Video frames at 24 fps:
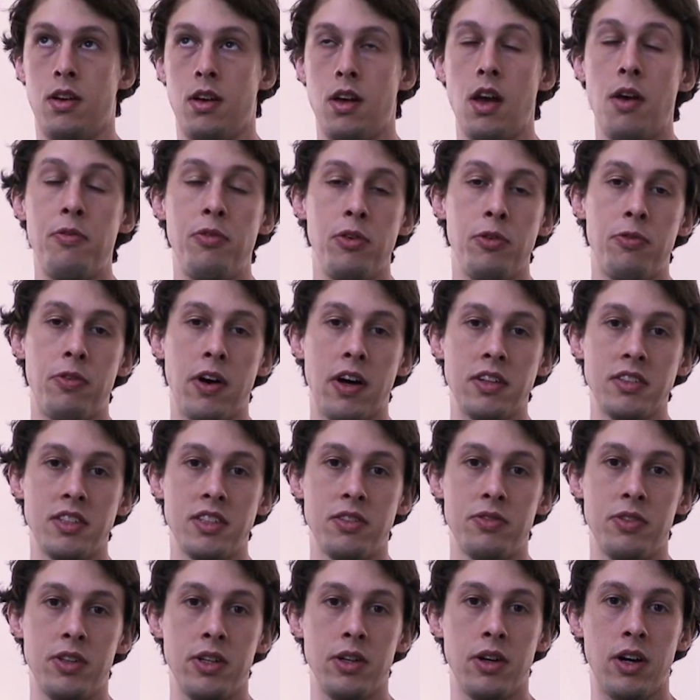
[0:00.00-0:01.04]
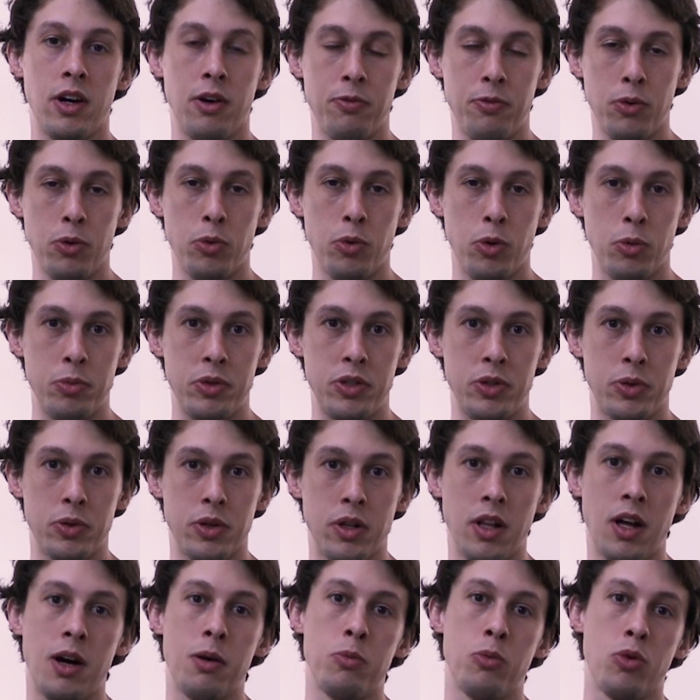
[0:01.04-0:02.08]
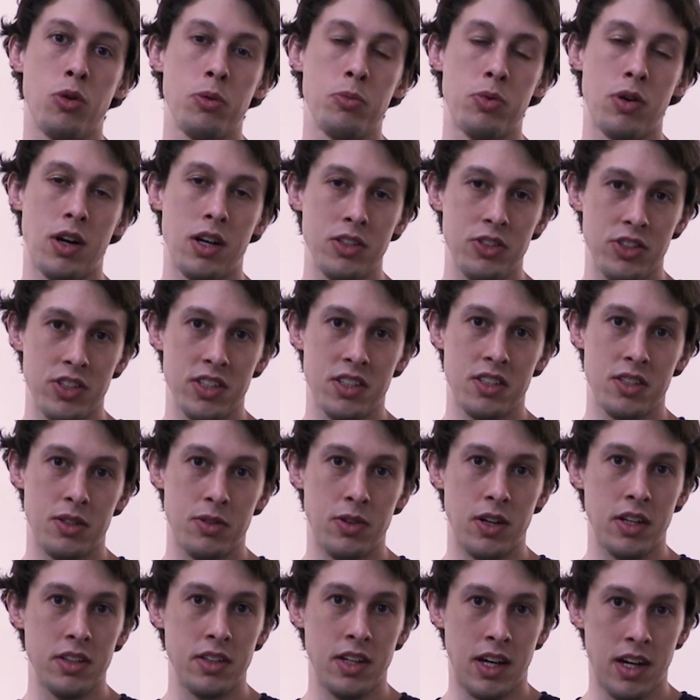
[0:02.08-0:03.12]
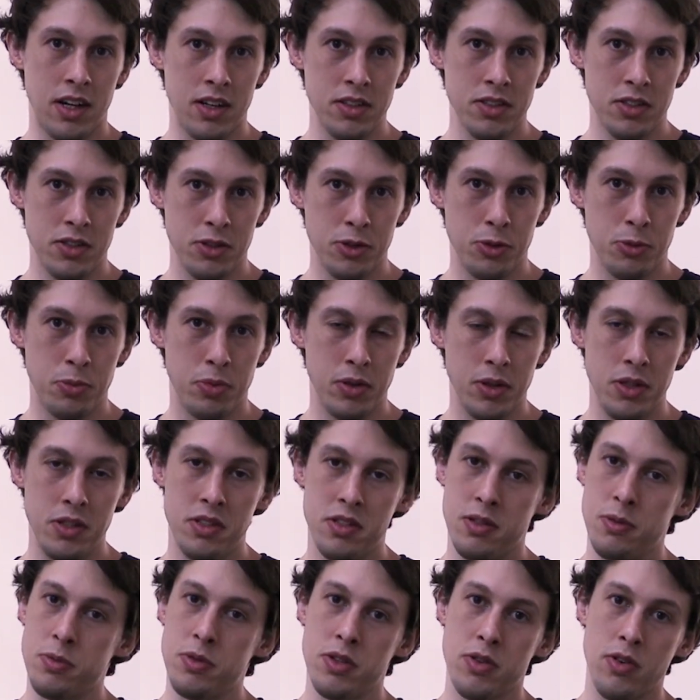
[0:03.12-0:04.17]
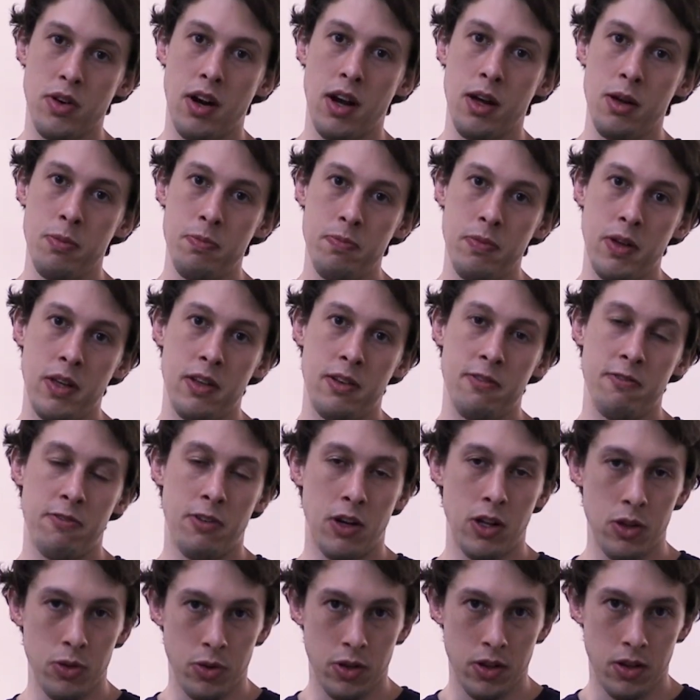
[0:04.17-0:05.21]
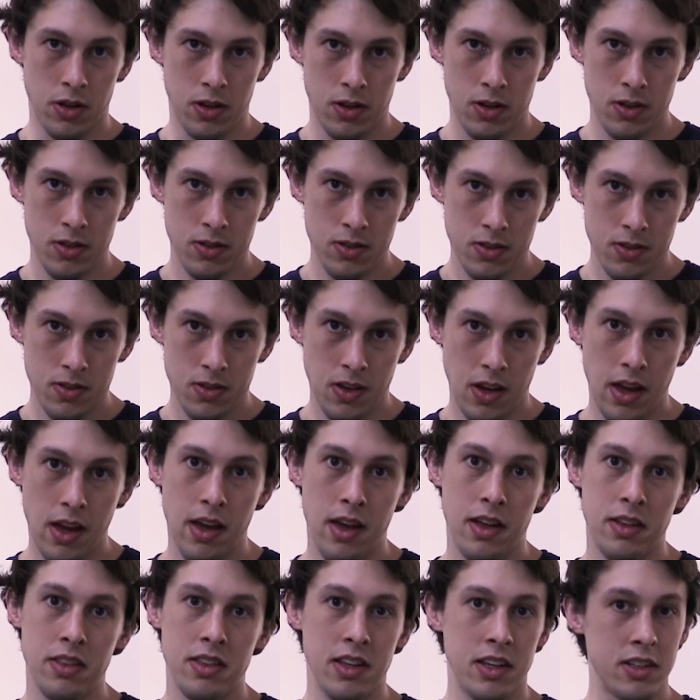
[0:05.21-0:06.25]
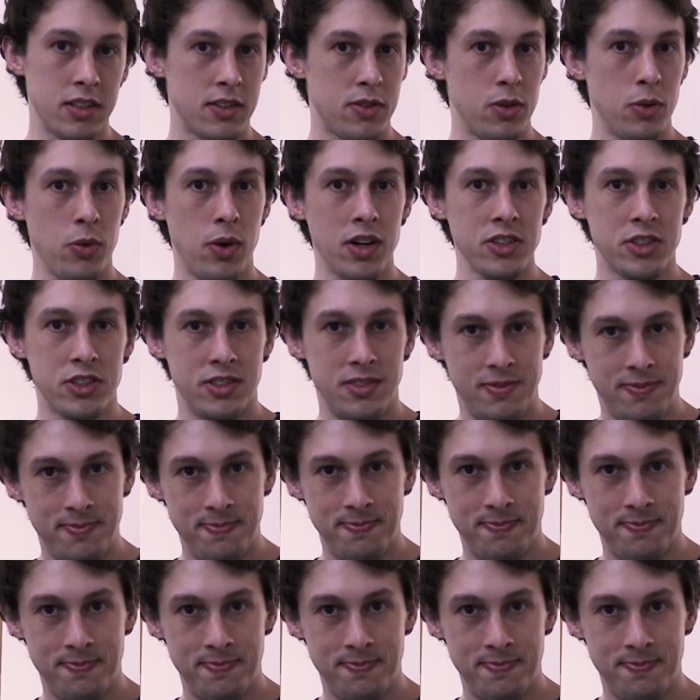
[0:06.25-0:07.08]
If you found this video helpful, we'll be doing a lot more projects around the house, so please subscribe and follow along, and thanks for watching.